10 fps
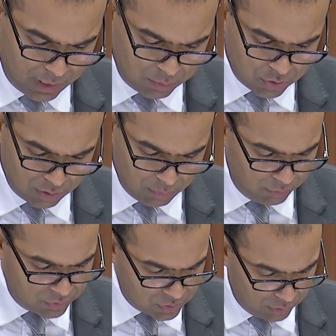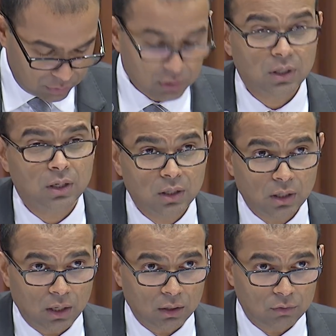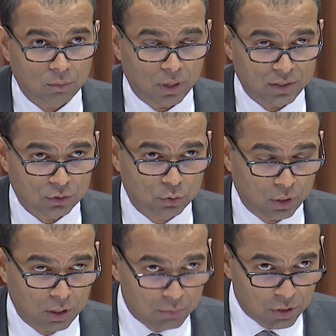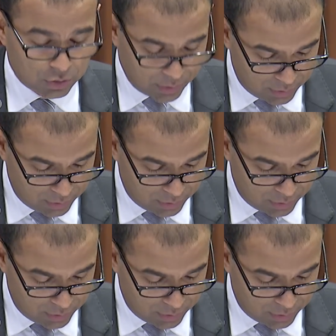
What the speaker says: damage that may result from to a commercial